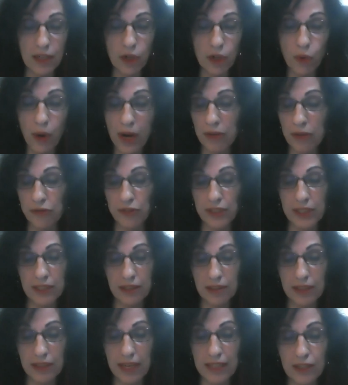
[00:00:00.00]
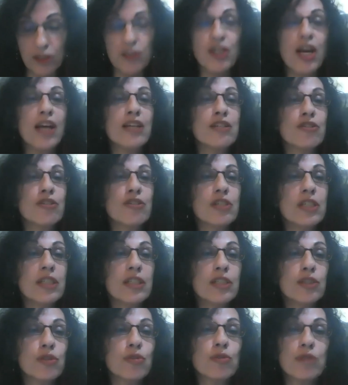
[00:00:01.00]
relevant and
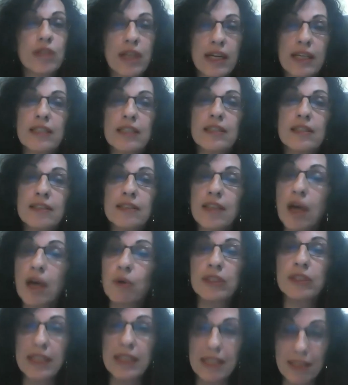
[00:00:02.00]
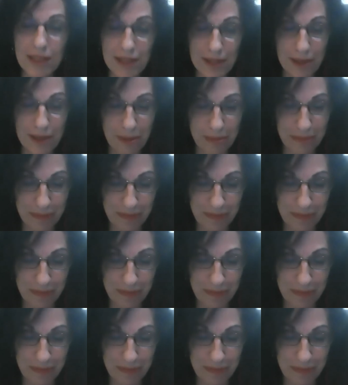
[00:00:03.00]
challenging today, nowadays.